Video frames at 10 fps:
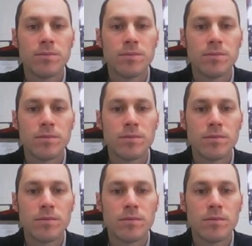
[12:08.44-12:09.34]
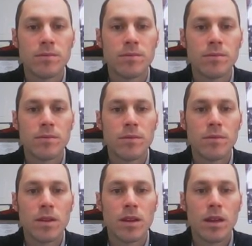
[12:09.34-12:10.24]

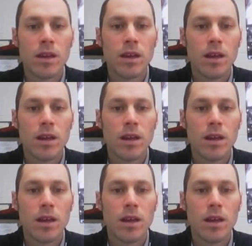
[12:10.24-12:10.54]
No one is speaking in this clip.